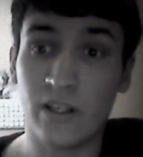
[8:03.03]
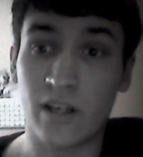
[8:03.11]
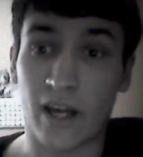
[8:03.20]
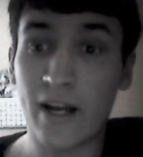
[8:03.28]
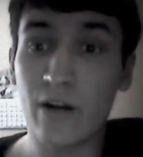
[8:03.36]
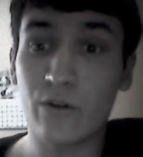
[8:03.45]

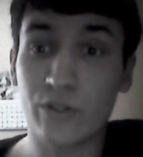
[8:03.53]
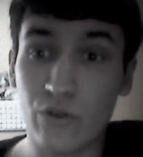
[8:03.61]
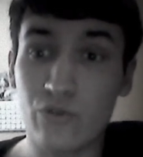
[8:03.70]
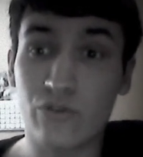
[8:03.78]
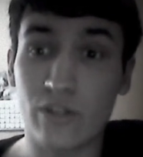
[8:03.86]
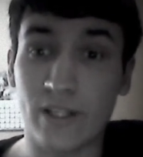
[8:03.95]
And I don't
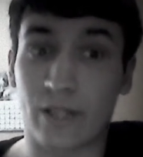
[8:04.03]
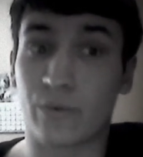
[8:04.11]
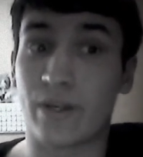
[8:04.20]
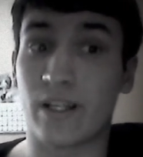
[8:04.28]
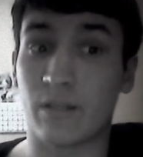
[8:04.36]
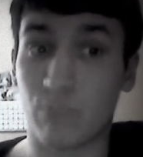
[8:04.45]
usually like
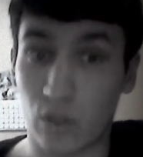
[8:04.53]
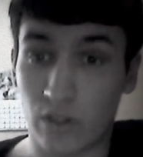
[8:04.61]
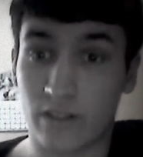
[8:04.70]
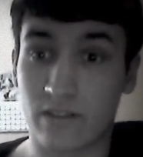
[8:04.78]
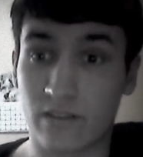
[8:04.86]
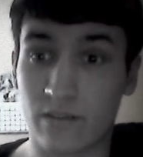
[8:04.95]
reading
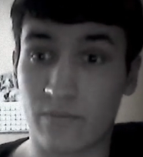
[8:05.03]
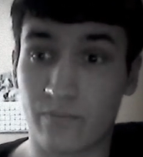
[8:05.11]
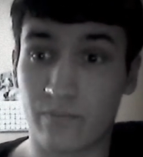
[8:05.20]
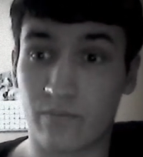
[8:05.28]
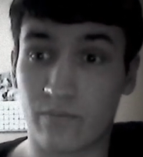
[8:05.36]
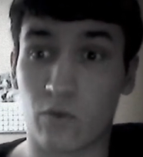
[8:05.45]
books.
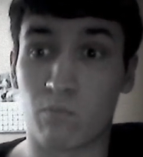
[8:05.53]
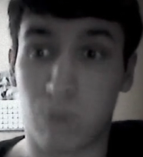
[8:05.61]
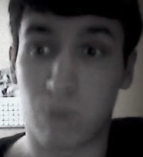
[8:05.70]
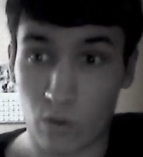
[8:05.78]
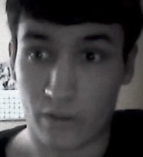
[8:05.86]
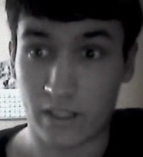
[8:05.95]
They're
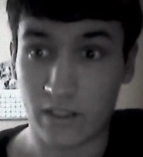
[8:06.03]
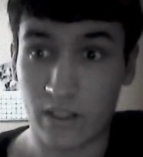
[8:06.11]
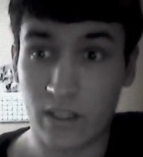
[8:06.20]
boring.